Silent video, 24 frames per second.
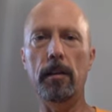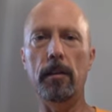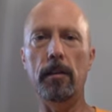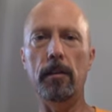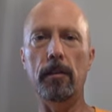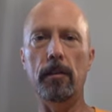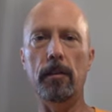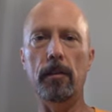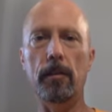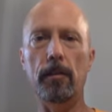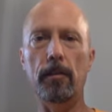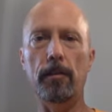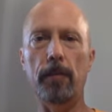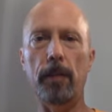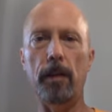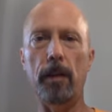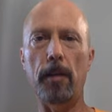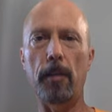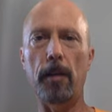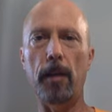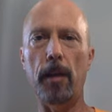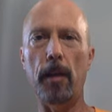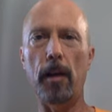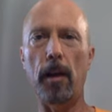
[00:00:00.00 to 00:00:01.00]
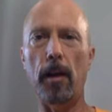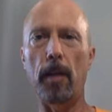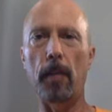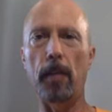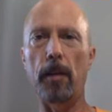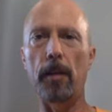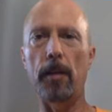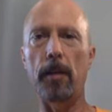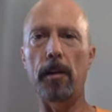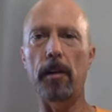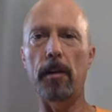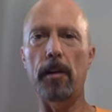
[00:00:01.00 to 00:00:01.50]
You can find my
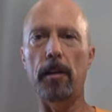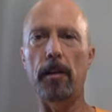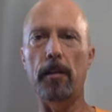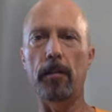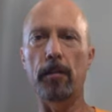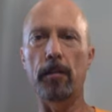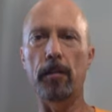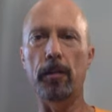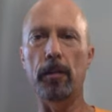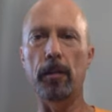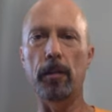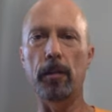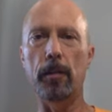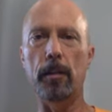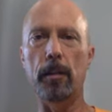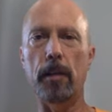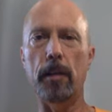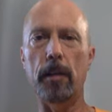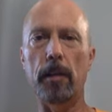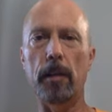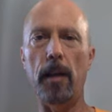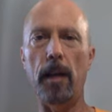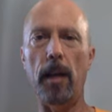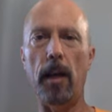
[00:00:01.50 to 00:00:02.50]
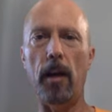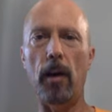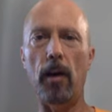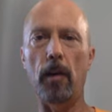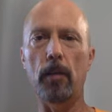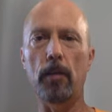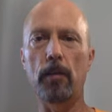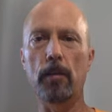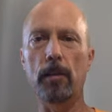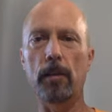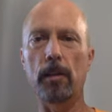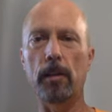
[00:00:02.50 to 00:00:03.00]
comment if you go there
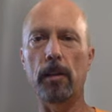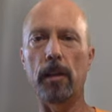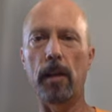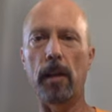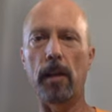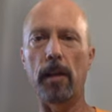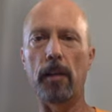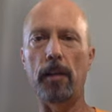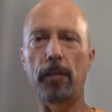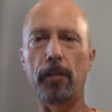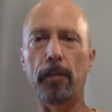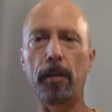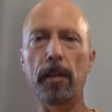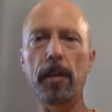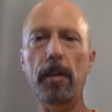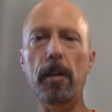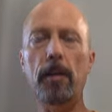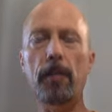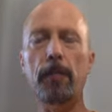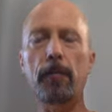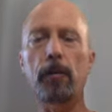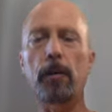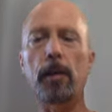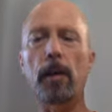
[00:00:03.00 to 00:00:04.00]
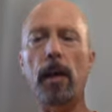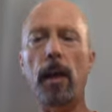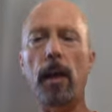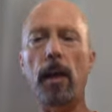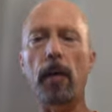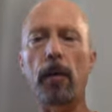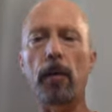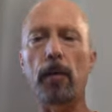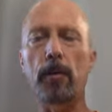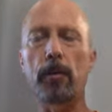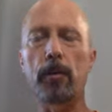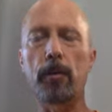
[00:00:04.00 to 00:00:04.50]
now, and it's been there for an
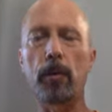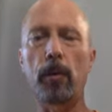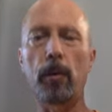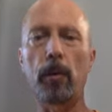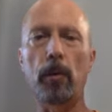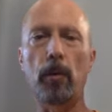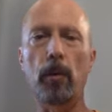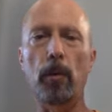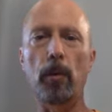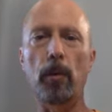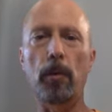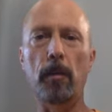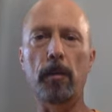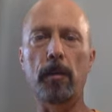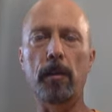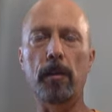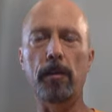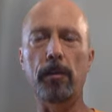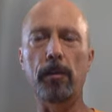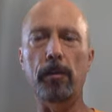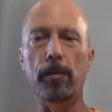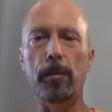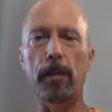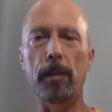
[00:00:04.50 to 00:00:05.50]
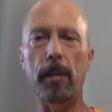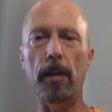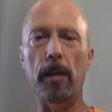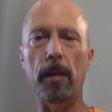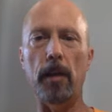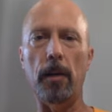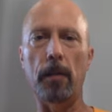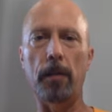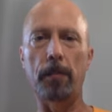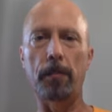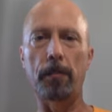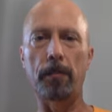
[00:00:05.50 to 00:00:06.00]
hour, so it won't
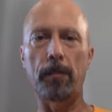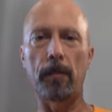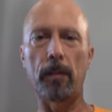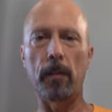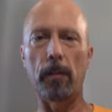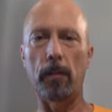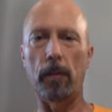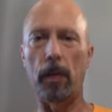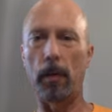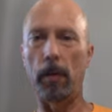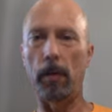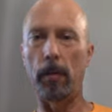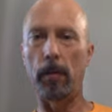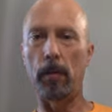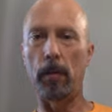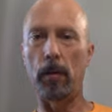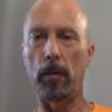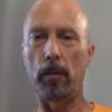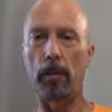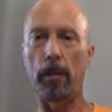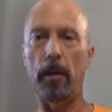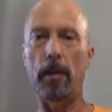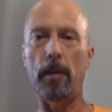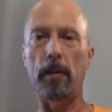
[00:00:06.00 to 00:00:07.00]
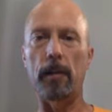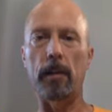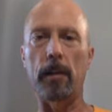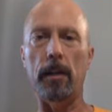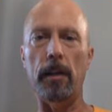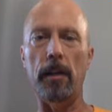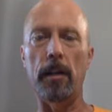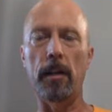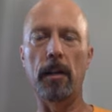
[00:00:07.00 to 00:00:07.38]
disappear, apparently.